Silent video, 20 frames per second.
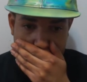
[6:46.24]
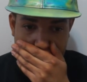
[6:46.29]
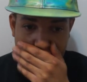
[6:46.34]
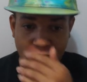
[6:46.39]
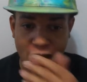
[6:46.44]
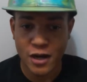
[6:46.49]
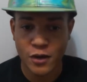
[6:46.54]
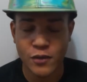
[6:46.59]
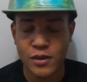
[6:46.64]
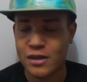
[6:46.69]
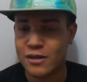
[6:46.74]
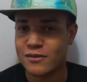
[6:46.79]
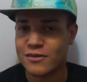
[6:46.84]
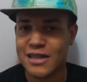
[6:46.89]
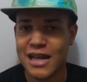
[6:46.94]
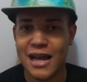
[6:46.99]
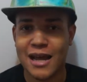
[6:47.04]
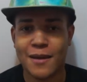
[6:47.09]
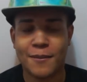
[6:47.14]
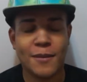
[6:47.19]
Ocarina of
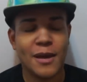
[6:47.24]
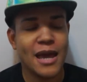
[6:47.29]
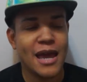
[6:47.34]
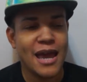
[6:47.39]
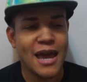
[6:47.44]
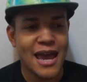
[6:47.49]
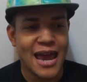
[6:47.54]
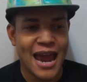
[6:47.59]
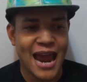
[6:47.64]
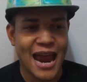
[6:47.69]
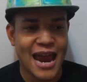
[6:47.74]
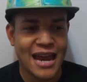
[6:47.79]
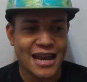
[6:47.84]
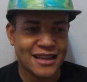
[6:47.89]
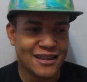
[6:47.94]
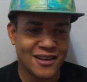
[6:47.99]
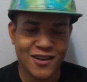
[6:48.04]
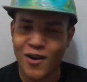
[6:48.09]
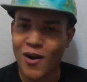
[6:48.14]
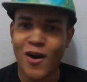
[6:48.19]
Time.
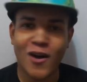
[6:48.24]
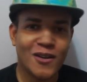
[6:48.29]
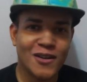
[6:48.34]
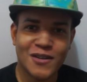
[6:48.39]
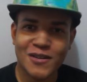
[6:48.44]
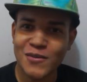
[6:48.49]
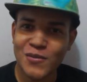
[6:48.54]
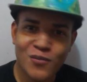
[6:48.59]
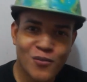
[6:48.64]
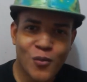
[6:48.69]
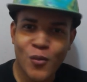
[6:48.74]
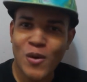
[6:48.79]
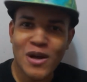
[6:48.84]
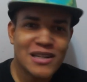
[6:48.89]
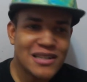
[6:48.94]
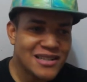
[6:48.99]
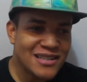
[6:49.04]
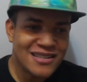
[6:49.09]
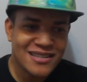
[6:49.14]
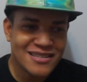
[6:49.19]
And they're all on
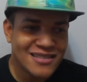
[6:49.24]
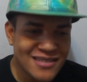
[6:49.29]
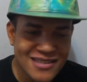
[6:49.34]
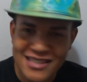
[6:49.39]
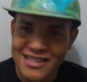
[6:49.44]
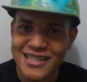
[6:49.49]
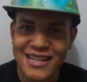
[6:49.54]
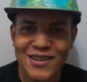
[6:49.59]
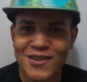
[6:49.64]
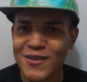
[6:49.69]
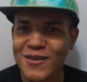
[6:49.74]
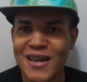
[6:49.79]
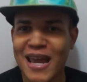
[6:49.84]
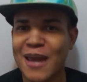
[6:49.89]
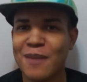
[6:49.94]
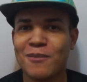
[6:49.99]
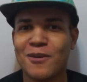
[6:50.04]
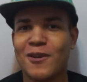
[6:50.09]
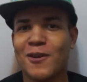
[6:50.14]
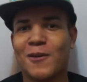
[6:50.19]
one single
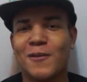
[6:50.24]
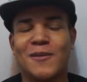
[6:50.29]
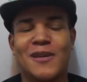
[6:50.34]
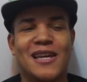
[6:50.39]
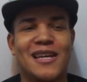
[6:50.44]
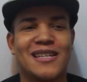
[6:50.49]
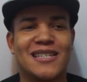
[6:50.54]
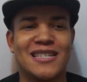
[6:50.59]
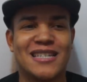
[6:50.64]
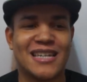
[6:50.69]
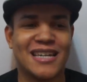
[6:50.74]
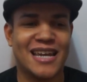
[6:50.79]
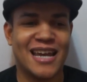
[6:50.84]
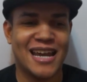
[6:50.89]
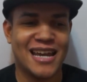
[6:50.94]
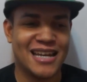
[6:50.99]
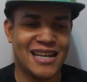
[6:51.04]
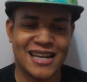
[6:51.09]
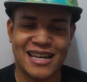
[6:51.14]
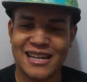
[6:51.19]
GameCube disc,
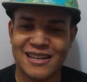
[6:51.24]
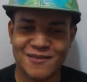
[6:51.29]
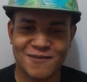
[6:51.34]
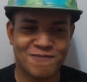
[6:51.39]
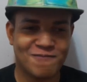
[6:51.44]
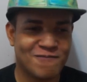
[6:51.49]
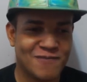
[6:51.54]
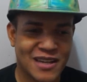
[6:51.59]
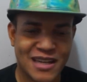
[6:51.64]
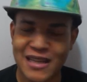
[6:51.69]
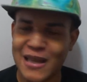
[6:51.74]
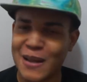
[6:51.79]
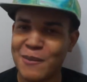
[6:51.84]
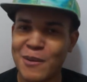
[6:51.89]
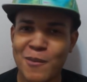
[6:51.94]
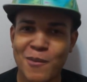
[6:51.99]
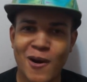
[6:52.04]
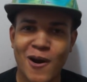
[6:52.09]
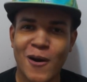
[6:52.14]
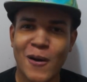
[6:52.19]
and he let
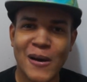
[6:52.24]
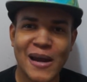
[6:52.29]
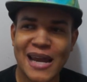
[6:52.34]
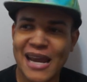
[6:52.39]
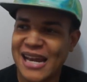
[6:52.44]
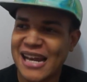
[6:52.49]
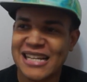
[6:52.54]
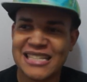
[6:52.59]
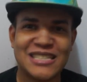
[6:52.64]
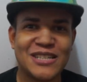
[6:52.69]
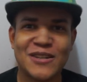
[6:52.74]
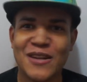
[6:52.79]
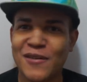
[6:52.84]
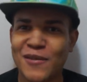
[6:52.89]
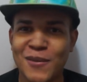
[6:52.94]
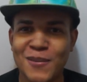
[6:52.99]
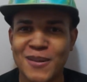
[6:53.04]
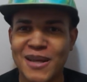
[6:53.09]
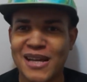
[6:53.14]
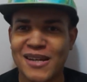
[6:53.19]
me borrow it, and I still
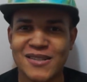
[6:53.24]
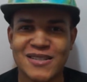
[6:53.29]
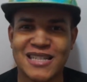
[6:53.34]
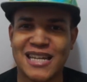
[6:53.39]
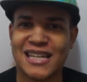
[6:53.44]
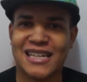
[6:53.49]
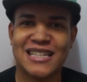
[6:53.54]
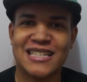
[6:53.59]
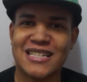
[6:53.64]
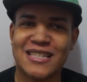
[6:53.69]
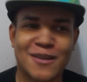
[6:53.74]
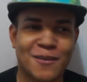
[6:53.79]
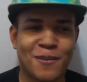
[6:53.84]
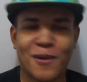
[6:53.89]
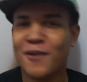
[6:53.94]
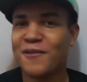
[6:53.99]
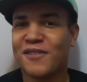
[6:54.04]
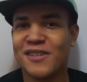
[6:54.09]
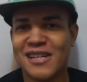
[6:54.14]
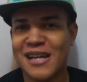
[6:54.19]
never played it. I was like, this is the
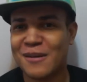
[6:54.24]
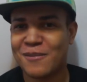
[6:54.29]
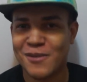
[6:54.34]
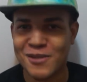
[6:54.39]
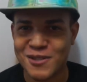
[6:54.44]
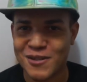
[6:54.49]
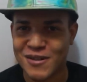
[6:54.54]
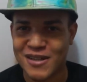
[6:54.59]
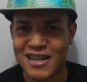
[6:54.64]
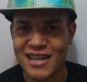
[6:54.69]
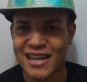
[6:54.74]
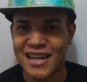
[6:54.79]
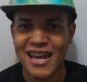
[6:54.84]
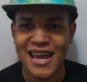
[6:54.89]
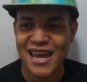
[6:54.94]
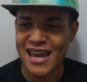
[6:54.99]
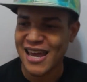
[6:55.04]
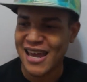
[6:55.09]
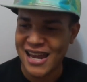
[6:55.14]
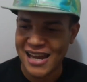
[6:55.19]
perfect opportunity.
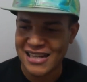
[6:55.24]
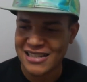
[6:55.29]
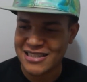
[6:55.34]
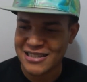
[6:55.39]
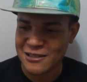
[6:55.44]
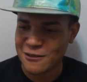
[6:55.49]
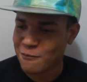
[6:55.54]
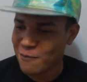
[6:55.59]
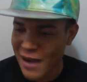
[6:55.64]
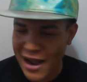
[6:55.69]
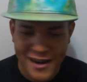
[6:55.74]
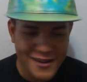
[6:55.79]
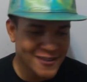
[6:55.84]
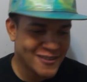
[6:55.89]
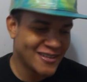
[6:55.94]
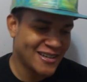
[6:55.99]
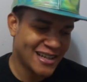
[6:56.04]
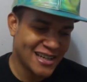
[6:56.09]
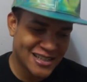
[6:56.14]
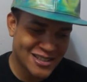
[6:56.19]
It's
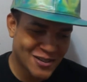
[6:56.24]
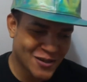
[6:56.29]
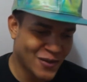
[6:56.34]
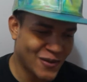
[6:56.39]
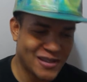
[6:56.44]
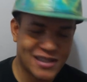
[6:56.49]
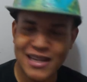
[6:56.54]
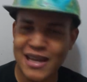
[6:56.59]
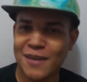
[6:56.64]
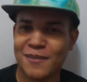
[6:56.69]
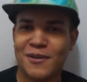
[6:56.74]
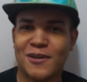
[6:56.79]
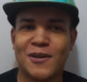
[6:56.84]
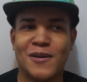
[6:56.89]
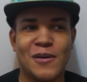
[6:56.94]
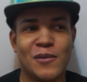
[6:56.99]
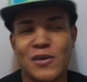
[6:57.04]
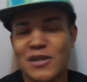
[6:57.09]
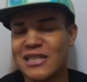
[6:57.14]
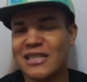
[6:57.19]
modern. It's on GameCube.
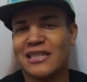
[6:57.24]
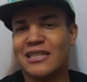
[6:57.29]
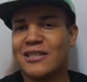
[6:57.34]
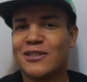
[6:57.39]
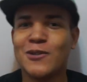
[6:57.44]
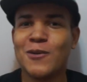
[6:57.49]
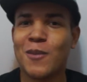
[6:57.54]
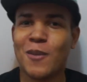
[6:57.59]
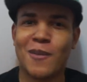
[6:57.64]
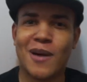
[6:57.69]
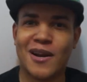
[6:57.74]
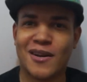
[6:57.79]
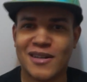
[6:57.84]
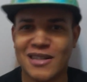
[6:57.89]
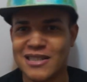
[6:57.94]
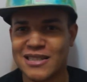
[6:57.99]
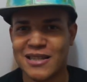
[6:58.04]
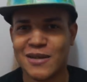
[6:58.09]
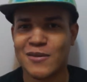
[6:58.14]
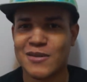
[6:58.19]
It wasn't super modern
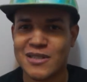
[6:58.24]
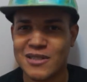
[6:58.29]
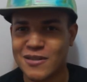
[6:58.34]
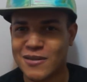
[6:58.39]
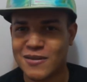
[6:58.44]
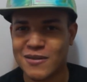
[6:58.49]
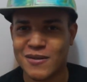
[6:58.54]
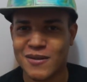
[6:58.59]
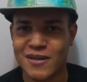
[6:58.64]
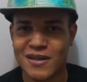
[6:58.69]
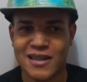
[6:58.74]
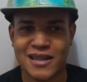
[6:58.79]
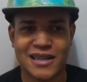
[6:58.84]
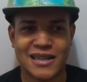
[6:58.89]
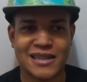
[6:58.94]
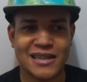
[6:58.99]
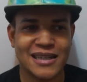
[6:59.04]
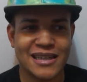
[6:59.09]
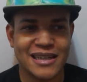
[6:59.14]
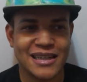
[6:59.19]
because that was still during
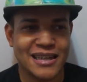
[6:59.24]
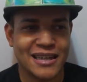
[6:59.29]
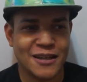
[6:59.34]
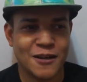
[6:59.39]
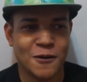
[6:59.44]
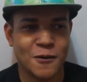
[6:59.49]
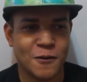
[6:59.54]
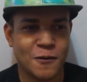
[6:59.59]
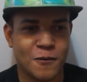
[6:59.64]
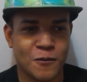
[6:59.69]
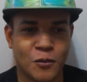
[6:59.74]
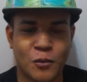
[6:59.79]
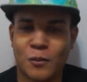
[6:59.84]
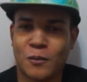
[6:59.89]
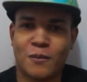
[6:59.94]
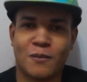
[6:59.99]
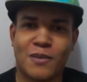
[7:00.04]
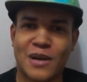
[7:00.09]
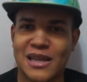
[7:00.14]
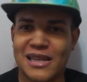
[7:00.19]
like
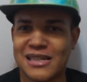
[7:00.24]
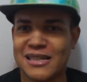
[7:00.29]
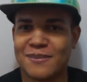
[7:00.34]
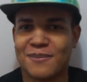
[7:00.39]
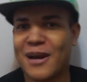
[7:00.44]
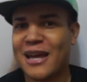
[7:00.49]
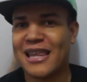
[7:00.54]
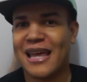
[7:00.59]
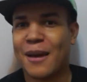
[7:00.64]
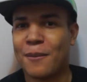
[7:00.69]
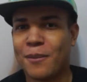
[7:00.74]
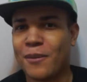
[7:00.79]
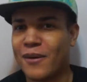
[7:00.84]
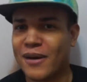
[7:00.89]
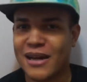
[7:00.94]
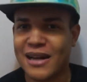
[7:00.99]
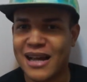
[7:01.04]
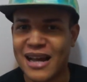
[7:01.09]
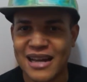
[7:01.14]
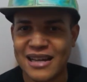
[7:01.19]
by the, by that
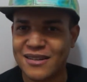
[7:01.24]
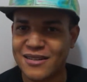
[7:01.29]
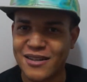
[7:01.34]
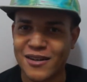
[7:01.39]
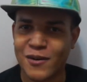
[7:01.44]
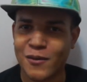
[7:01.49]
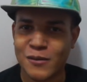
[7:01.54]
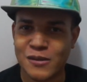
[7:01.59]
point I you know